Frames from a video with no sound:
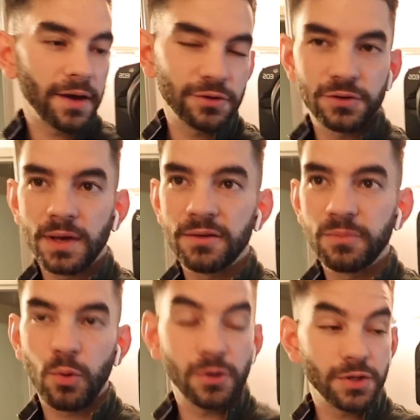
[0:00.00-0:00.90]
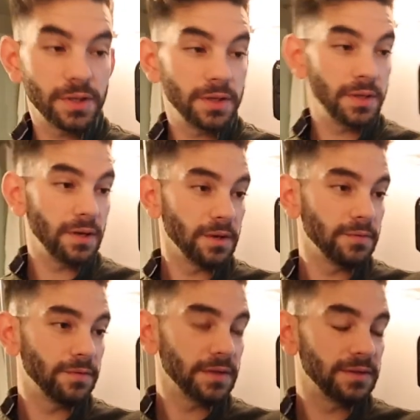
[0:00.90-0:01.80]
exercise portion
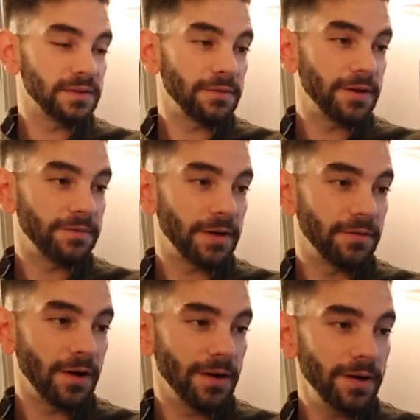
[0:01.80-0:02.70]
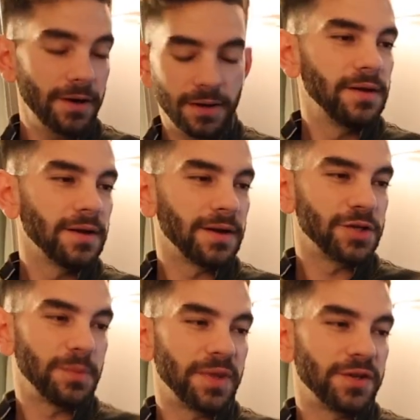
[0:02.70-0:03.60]
of 75 hard. Gonna
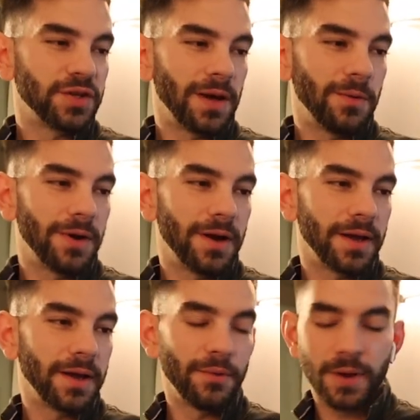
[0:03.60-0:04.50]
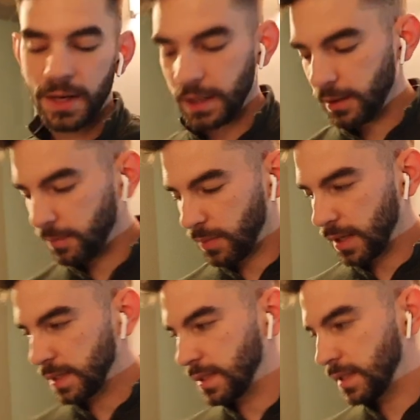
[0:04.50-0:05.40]
jump in the shower and get ready,
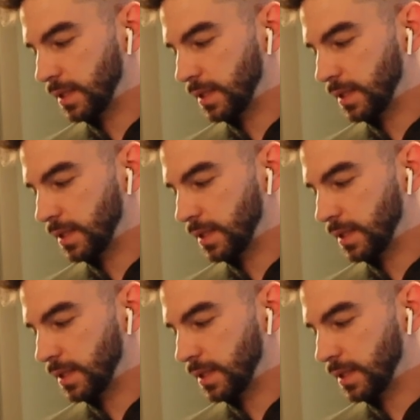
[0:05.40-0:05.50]
but